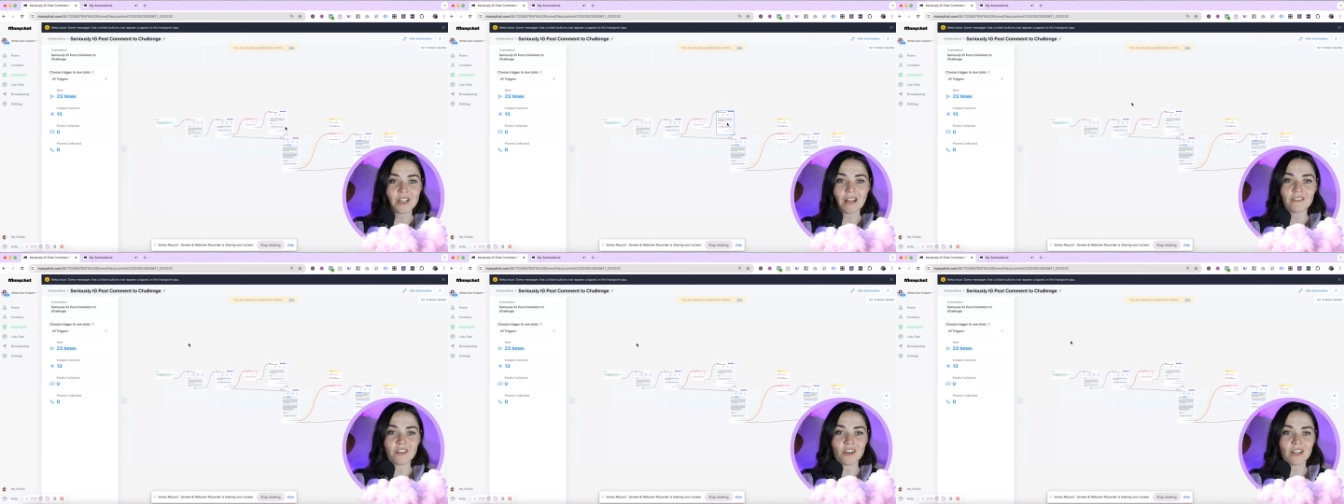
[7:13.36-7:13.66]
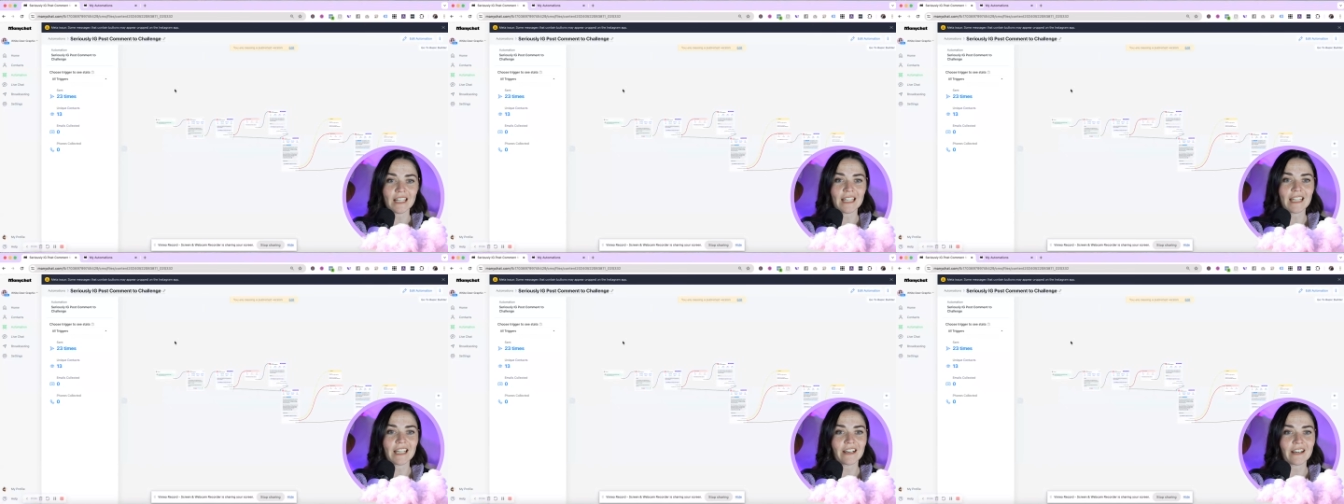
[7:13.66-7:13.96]
I've got
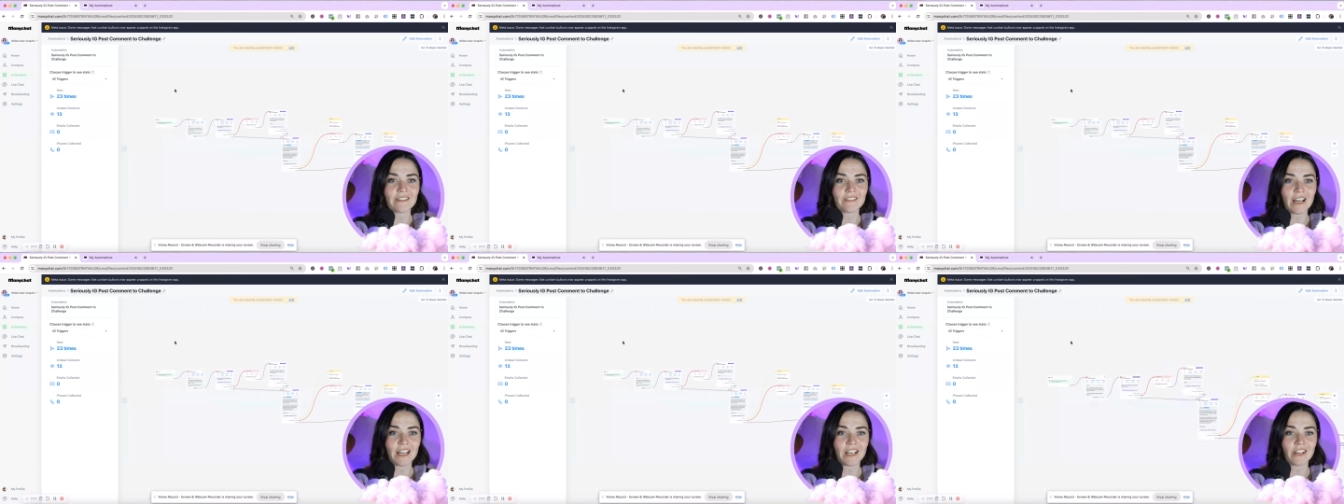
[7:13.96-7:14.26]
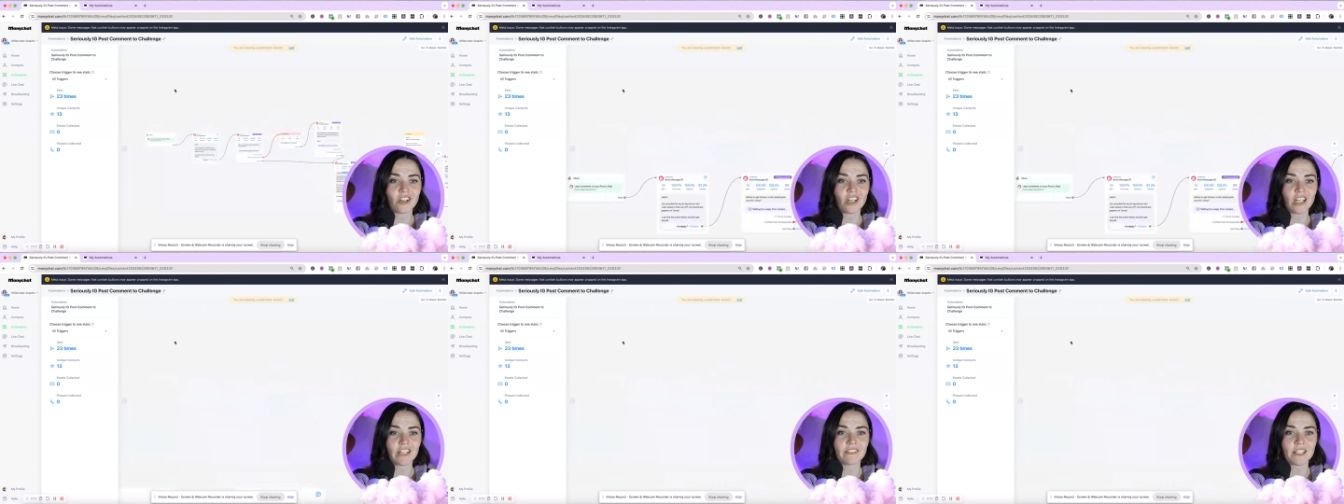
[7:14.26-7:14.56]
here, I've kind
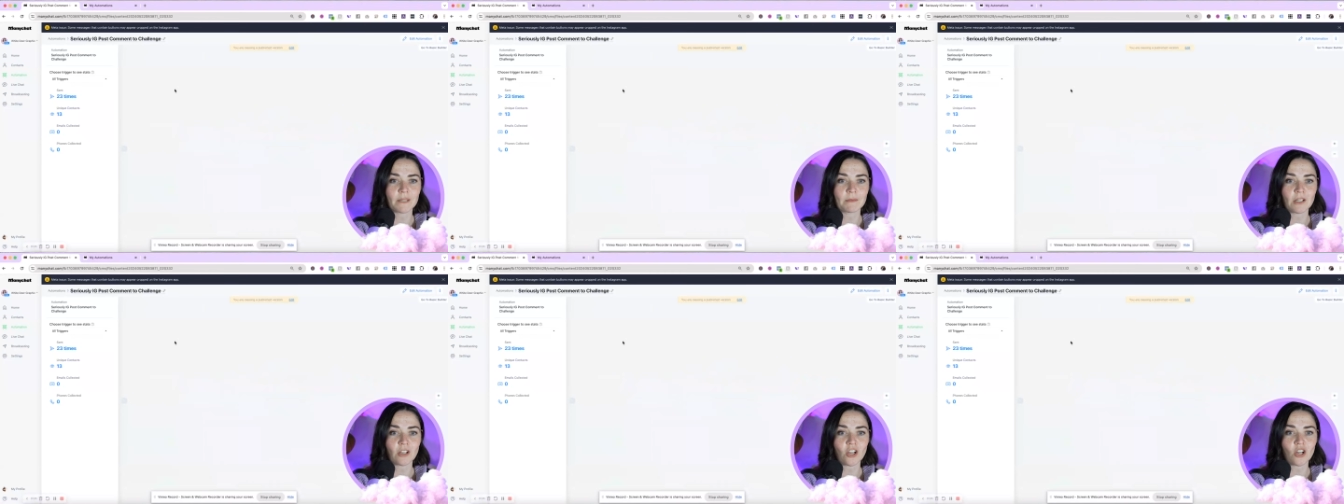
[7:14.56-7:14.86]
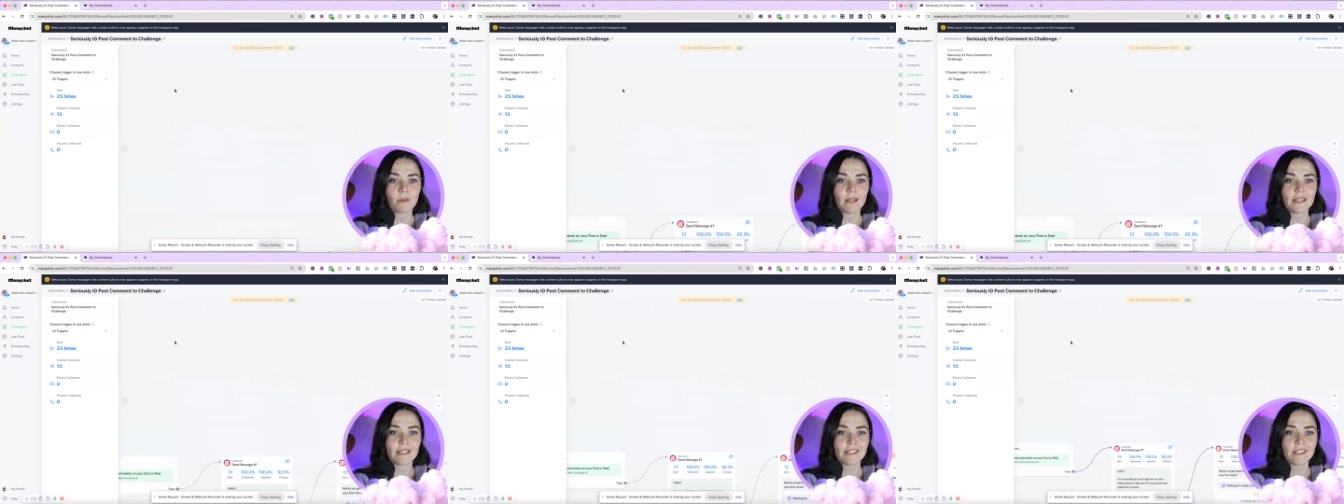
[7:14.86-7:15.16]
of got if someone
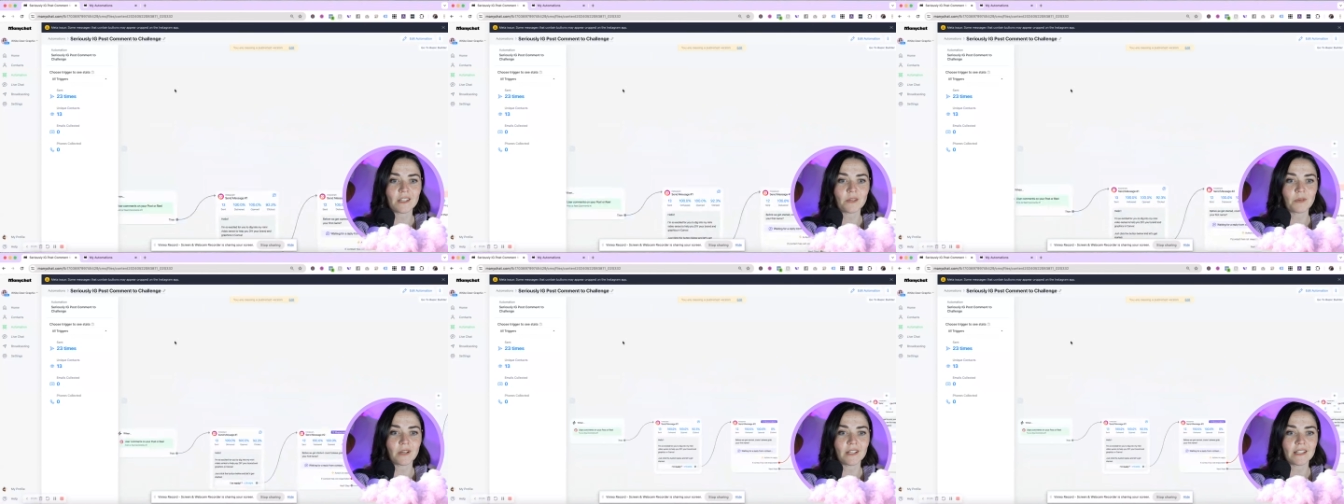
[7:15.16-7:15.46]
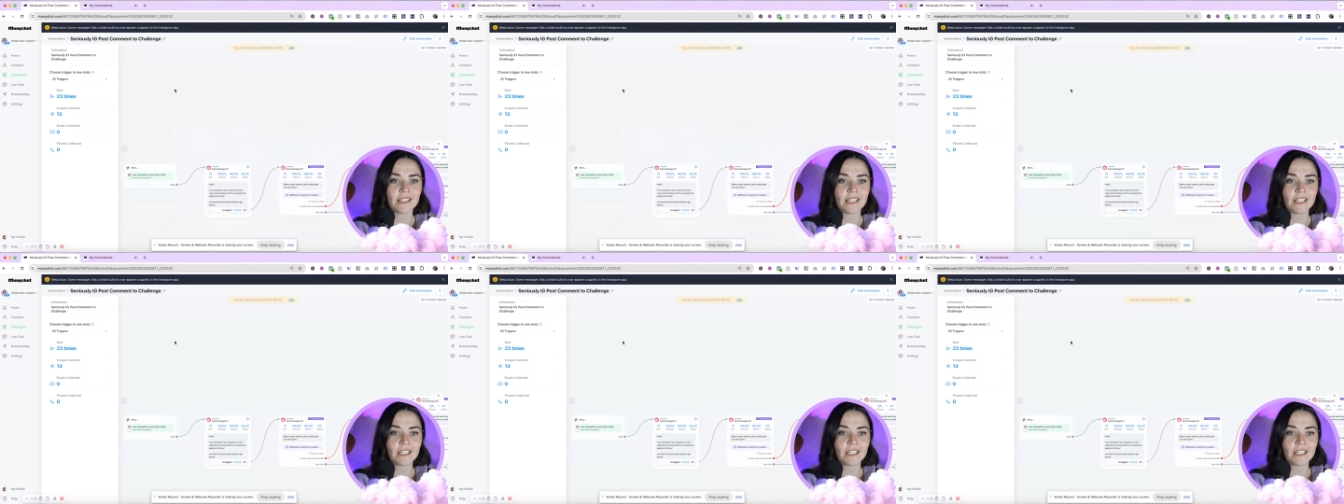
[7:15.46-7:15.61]
comments the word